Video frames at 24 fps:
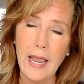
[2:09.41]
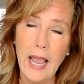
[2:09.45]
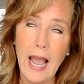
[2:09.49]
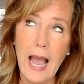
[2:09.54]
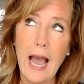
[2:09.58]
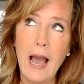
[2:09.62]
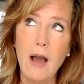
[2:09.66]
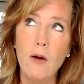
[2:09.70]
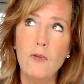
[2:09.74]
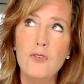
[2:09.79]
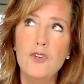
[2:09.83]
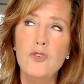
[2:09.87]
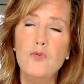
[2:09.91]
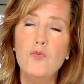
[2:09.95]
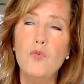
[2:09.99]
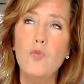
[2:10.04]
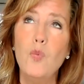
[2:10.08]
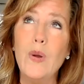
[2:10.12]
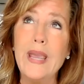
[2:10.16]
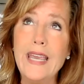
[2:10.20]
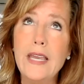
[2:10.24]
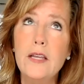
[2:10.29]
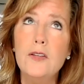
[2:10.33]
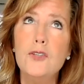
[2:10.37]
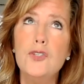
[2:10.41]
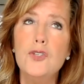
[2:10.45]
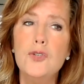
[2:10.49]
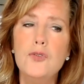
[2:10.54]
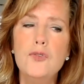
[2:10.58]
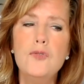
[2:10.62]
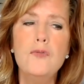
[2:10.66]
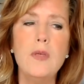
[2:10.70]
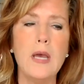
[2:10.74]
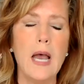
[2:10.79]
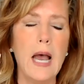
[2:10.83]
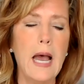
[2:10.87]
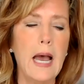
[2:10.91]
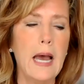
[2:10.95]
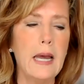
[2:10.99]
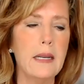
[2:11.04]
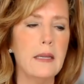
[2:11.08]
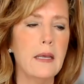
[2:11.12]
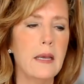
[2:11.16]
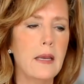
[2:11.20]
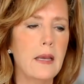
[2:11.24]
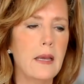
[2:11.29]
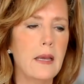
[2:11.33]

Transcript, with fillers: How do we do that?